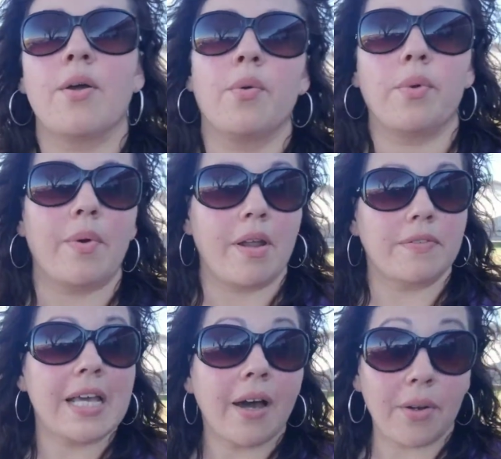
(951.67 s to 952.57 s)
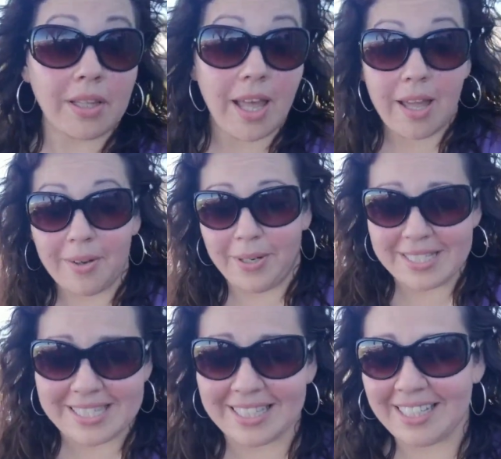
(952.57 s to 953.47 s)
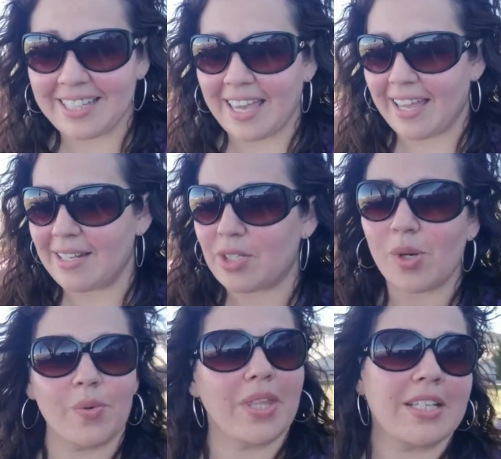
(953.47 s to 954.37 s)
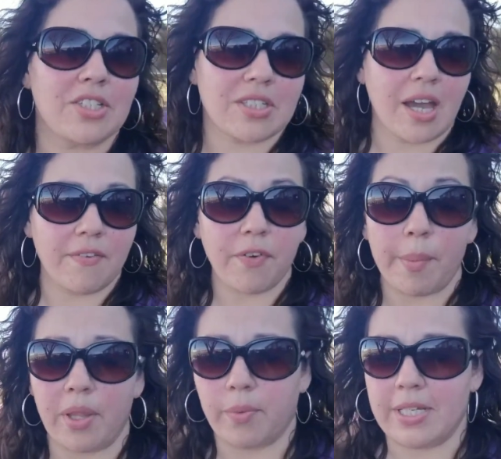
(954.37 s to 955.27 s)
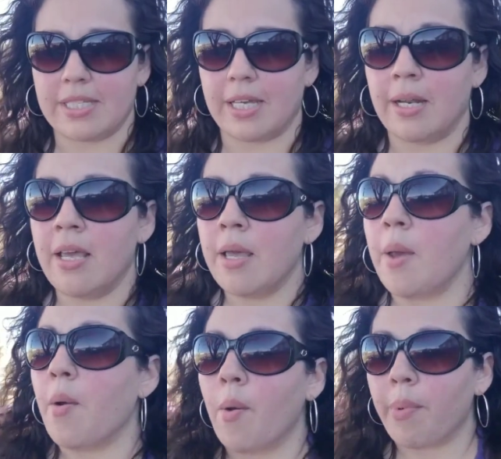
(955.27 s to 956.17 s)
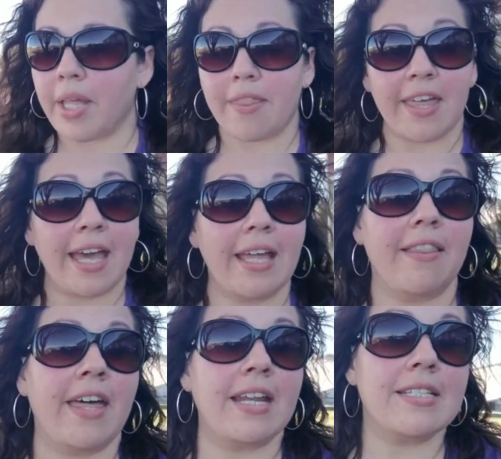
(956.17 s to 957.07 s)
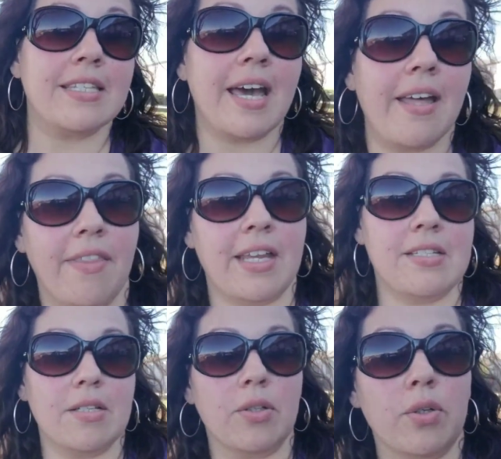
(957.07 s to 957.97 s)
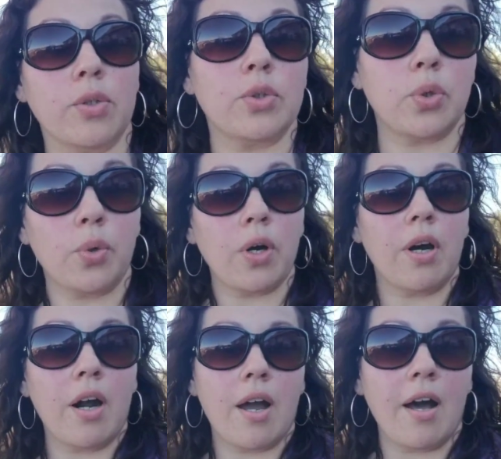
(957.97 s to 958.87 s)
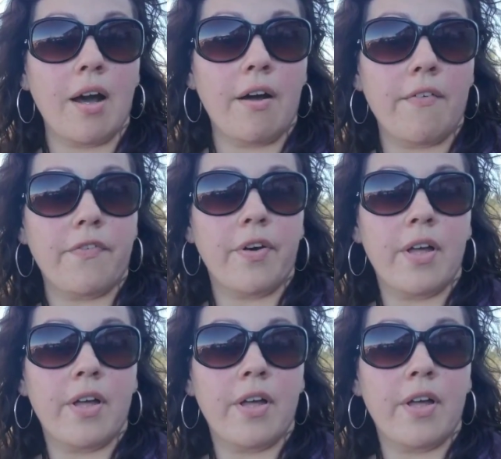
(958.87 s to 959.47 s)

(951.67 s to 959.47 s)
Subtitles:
we were out of town a lot recently again, so things just kind of fell by the wayside. But that is a little tour of